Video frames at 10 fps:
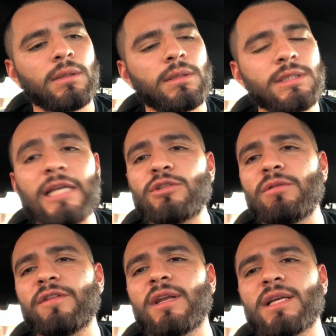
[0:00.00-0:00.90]
Stay tuned
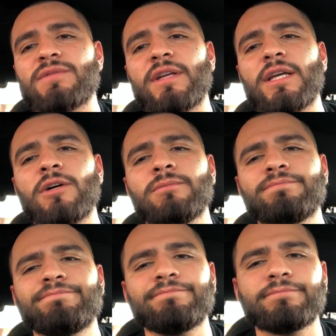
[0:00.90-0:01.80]
for the next video.
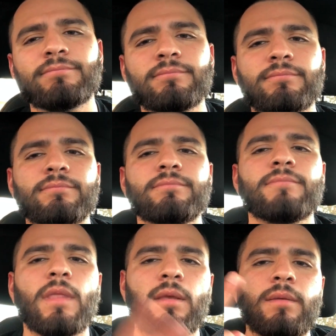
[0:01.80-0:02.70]

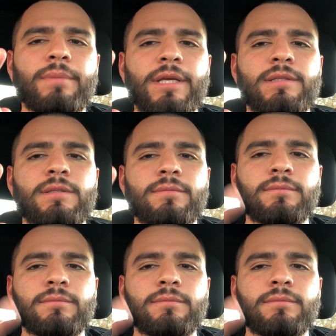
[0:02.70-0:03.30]
Peace.